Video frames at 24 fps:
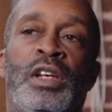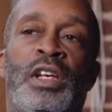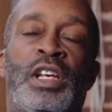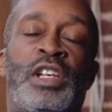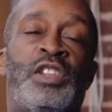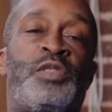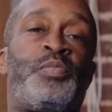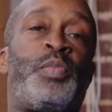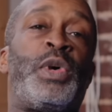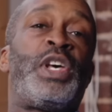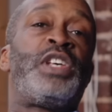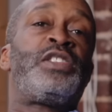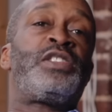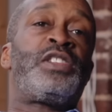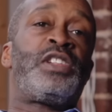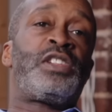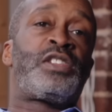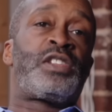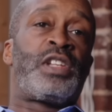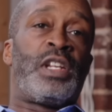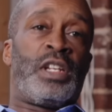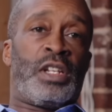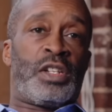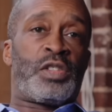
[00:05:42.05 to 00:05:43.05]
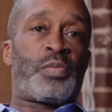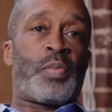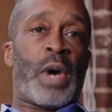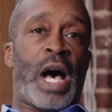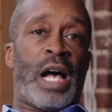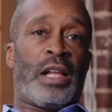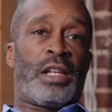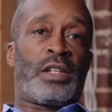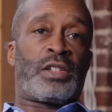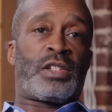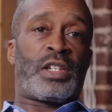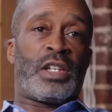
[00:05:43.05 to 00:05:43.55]
business, then it's
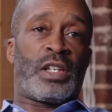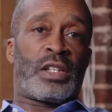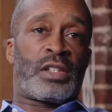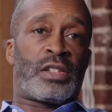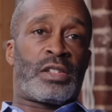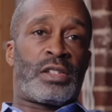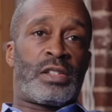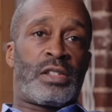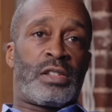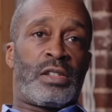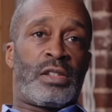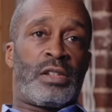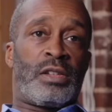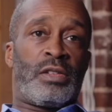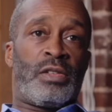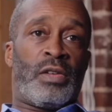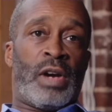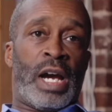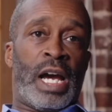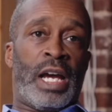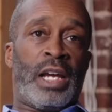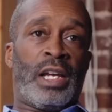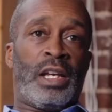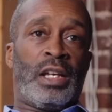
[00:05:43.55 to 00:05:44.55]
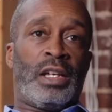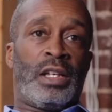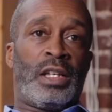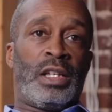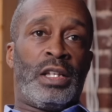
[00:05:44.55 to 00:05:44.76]
politics, right?